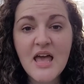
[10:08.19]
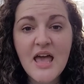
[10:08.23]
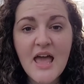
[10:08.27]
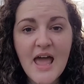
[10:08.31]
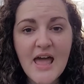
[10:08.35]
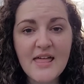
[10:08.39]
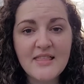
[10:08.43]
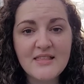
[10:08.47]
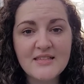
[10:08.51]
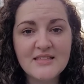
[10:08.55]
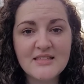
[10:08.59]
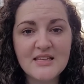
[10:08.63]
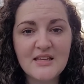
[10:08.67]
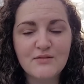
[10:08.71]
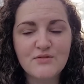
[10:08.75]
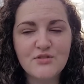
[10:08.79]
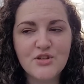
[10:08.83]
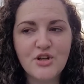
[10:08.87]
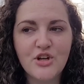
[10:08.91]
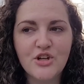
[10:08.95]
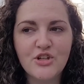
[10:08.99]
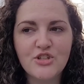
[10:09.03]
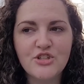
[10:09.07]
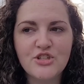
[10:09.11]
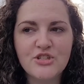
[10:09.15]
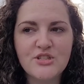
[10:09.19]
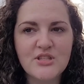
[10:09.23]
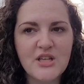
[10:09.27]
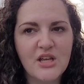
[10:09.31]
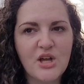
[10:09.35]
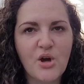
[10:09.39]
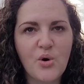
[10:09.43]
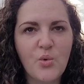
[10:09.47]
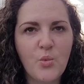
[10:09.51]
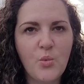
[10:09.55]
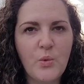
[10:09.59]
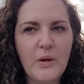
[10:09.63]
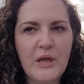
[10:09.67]
and this gives her just like
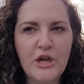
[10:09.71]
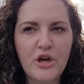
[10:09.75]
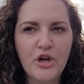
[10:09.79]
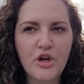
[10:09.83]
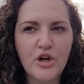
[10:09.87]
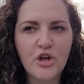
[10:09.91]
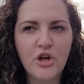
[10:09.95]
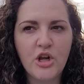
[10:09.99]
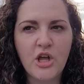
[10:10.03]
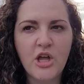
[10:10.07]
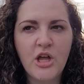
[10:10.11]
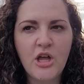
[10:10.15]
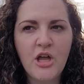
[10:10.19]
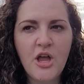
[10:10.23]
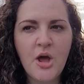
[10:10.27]
a weird